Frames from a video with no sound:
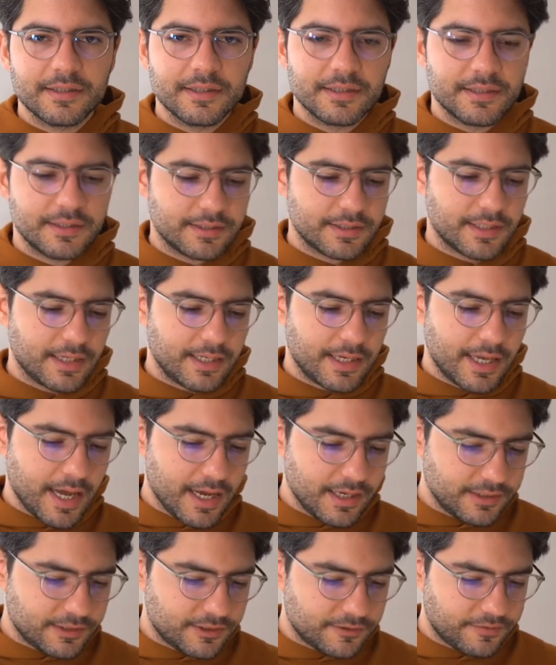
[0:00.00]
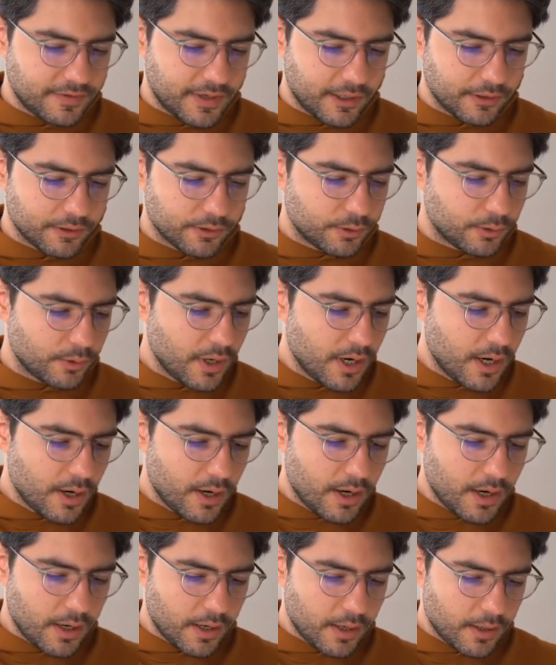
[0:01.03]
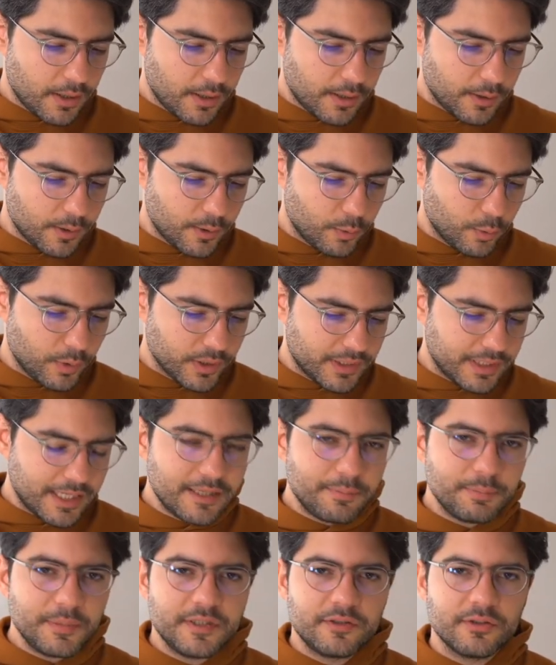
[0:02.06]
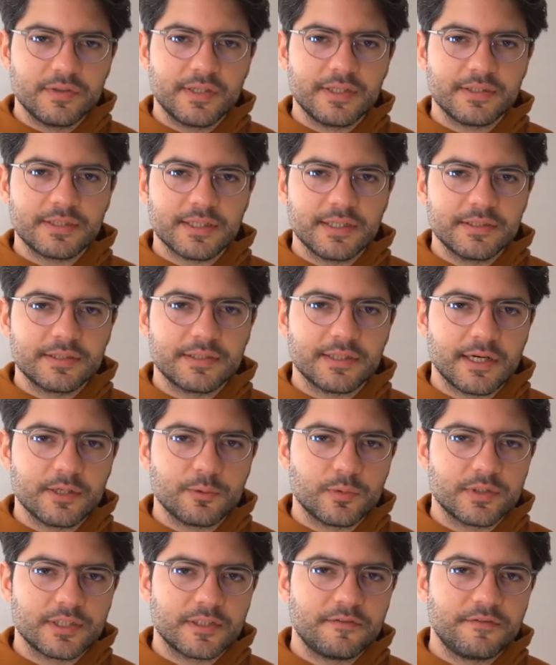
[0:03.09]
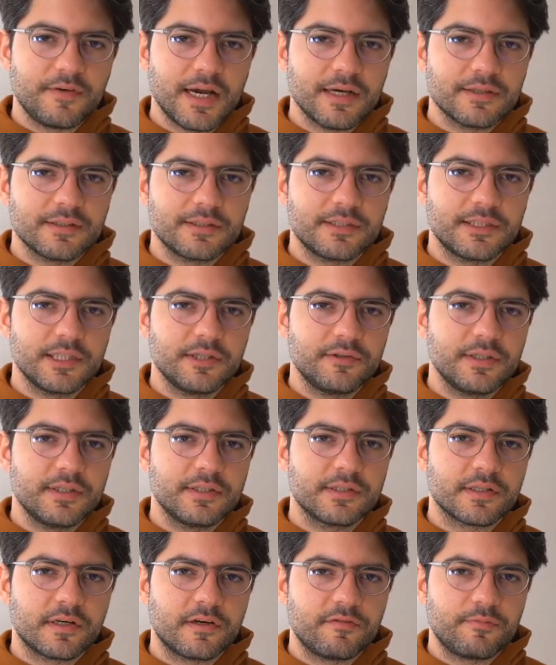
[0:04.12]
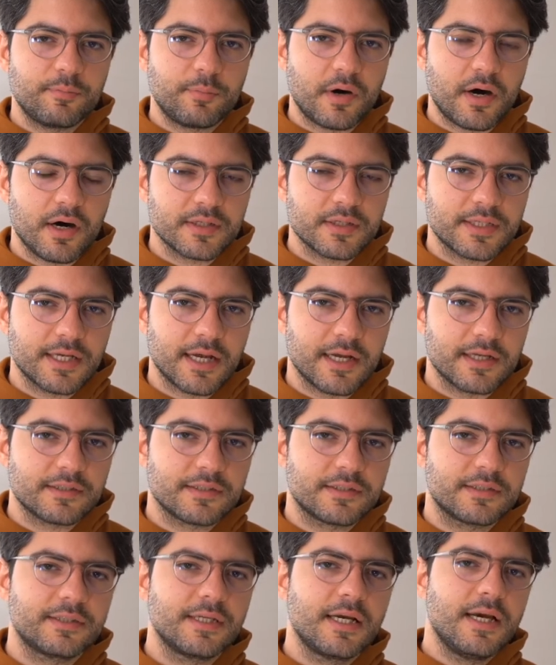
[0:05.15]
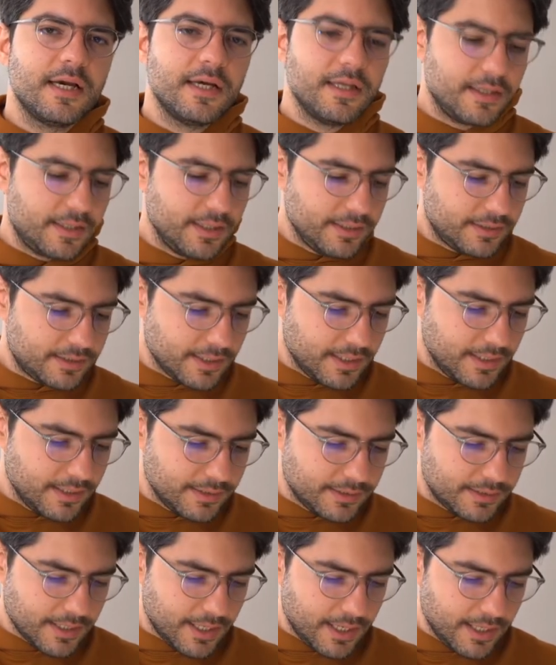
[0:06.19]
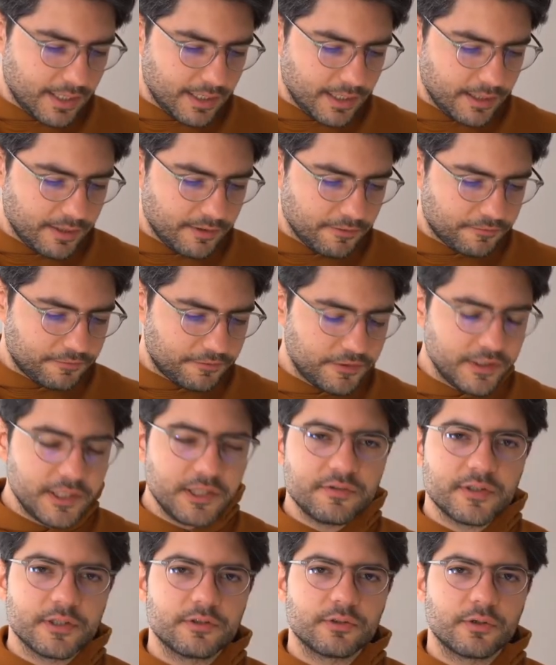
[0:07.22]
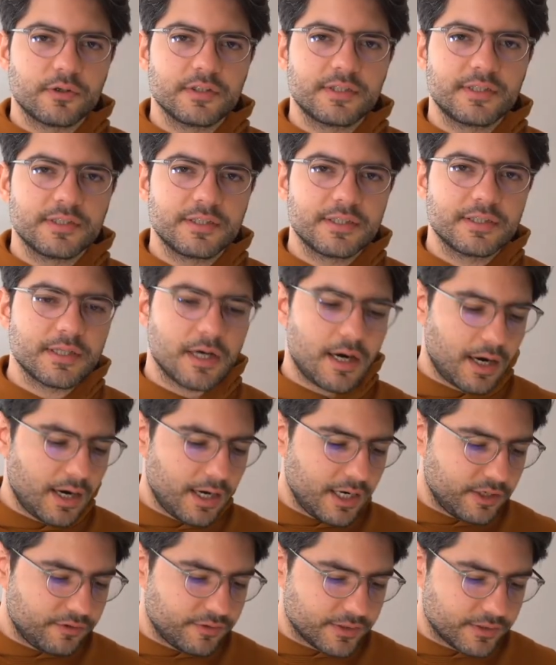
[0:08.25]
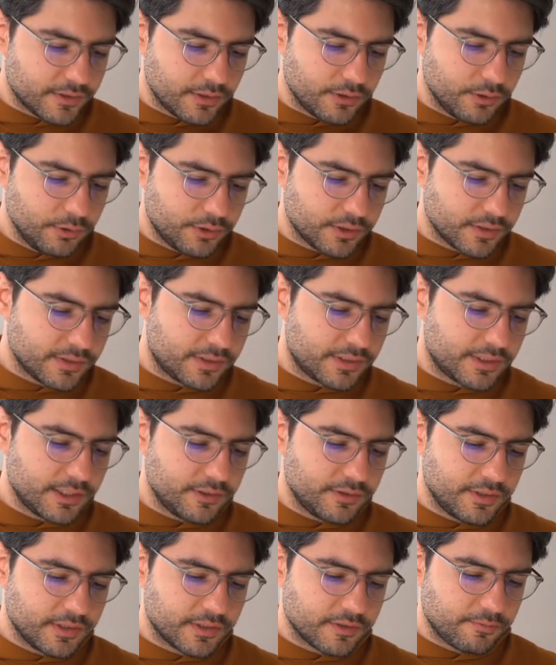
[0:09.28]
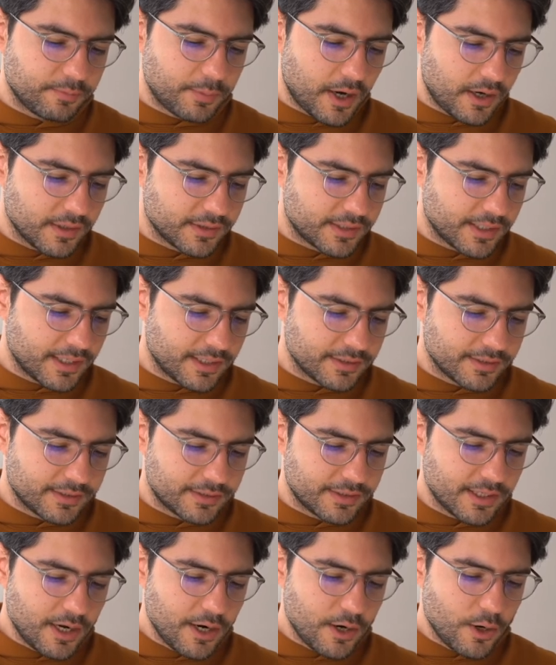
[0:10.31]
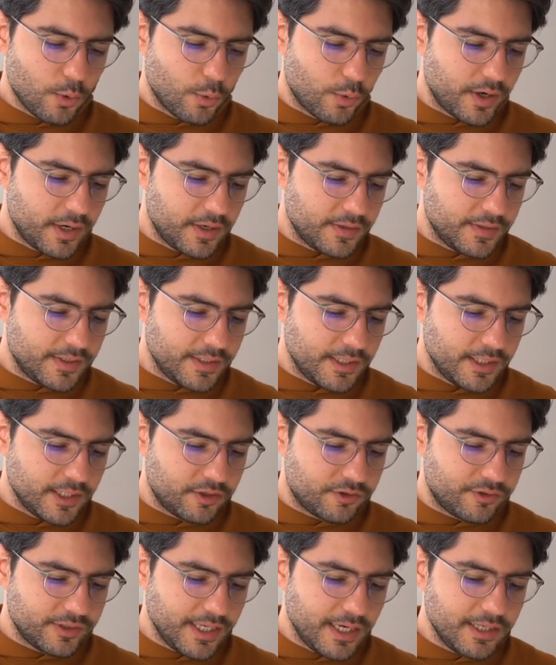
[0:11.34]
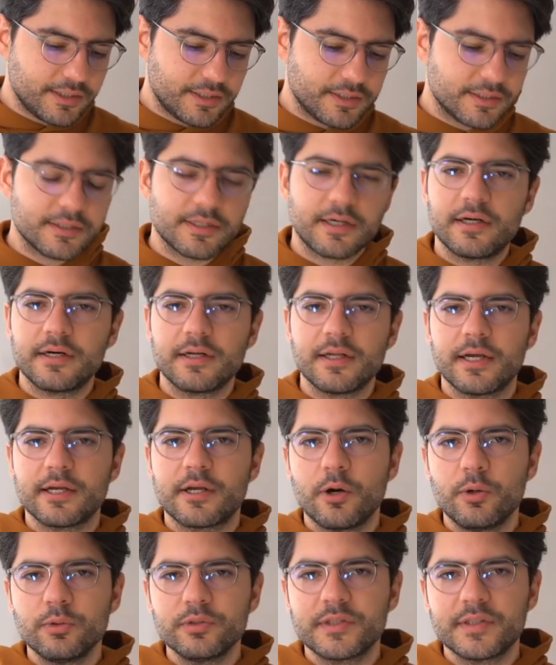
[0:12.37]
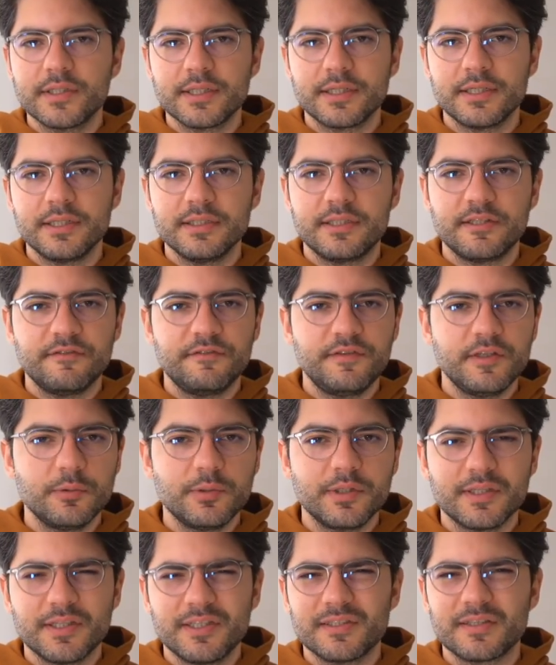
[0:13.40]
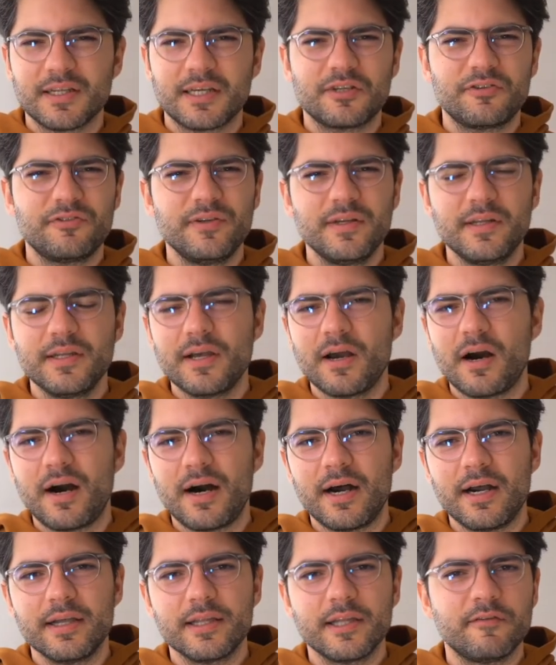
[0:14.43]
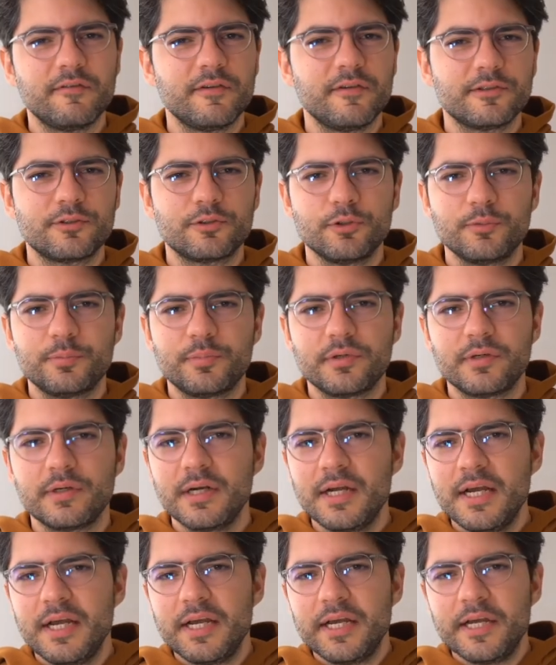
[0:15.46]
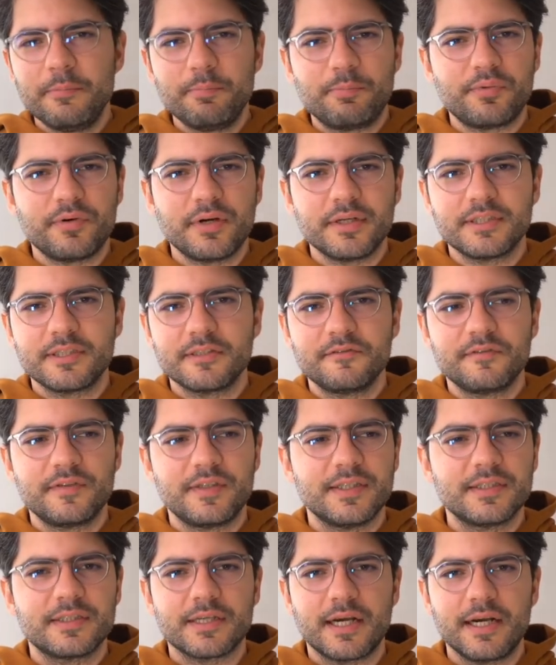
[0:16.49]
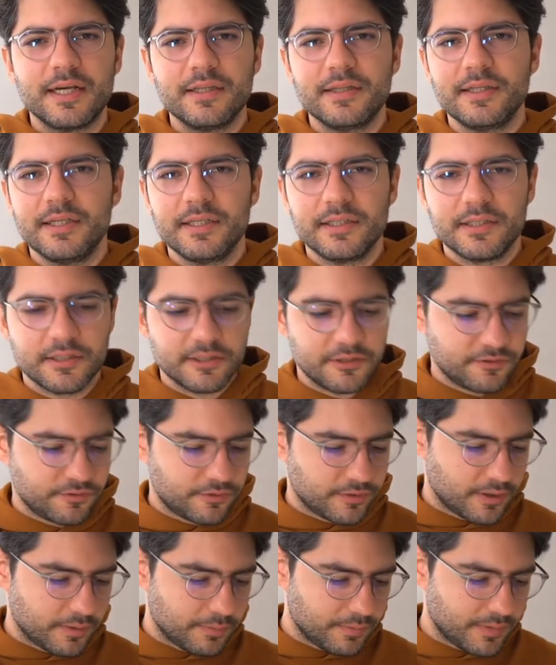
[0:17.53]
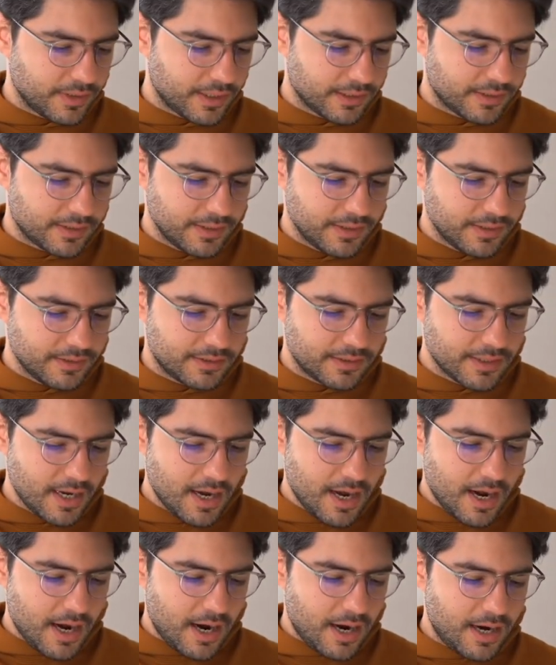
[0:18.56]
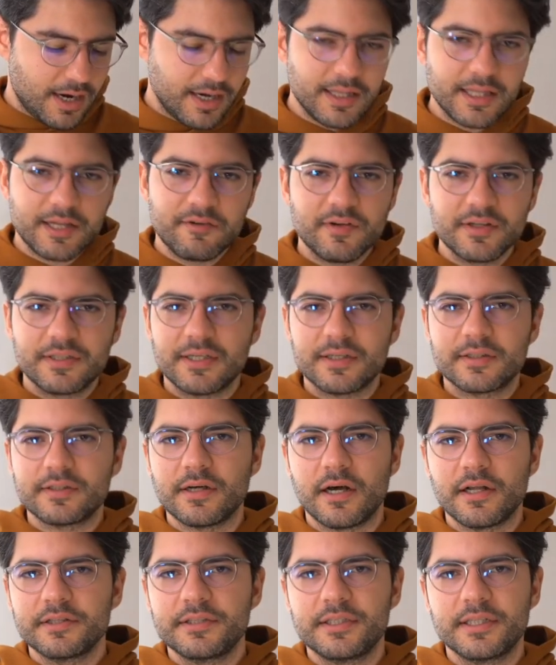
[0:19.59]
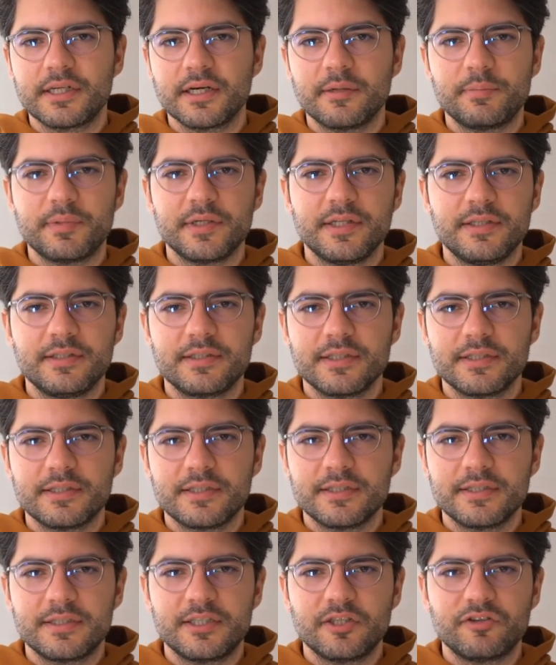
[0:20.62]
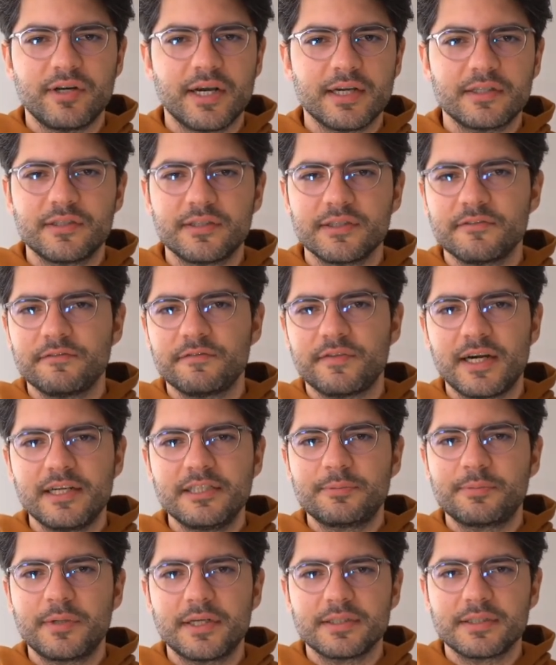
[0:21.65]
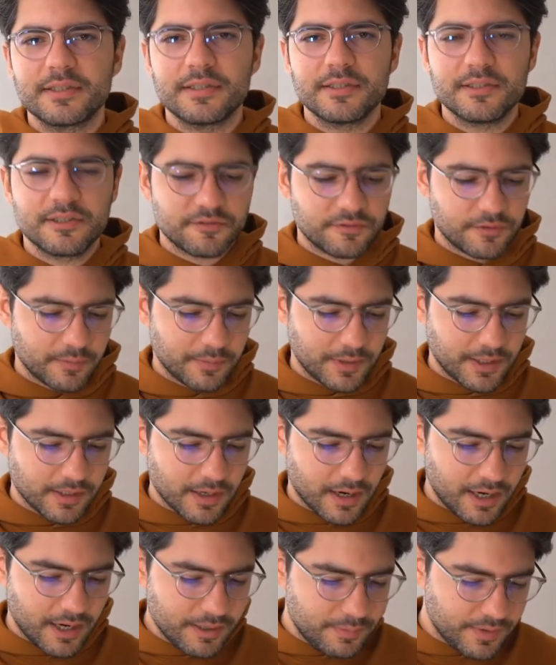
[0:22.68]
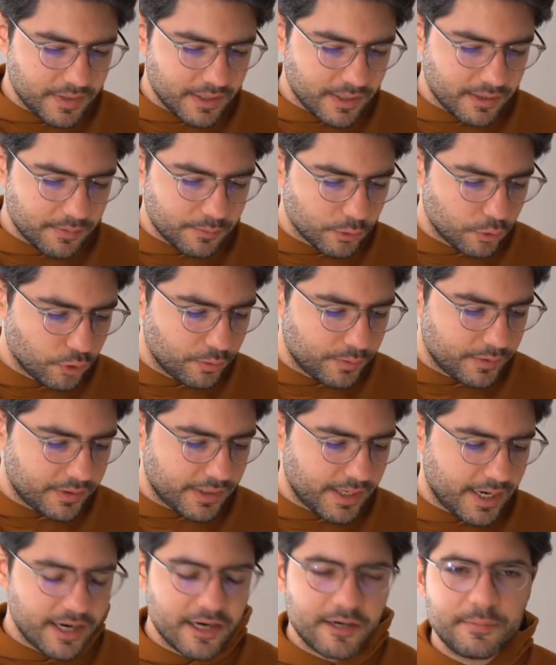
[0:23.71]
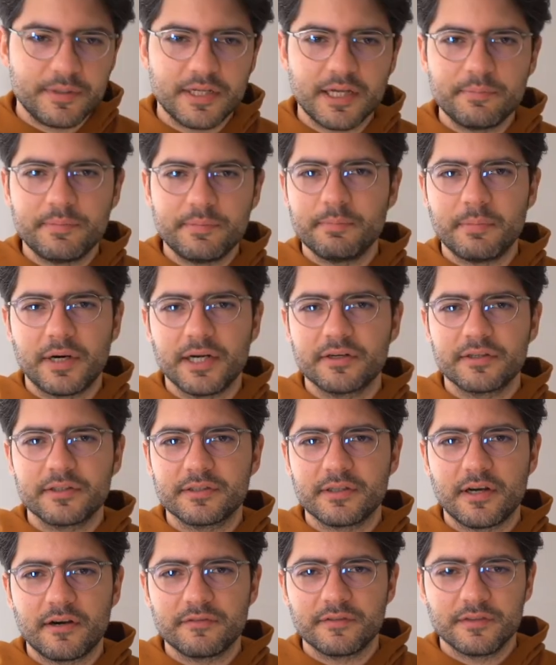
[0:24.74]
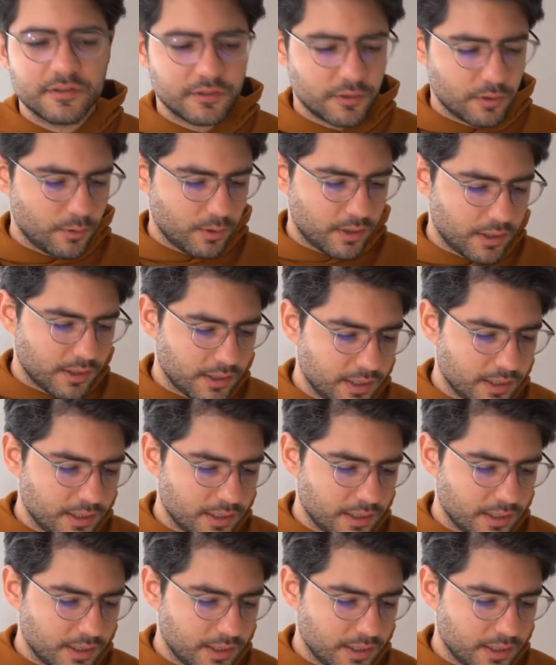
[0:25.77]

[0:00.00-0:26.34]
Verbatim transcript: design and its value uh, what led me to this insight was, in fact, a series of podcasts. This is a free resource. This is the high resolution series of podcasts where the creators are like hosting and interviewing these like really high level, super impressive design leaders from like these high level technology companies. This is directors and vice presidents from like IBM, Uber, Airbnb, Microsoft, and so on.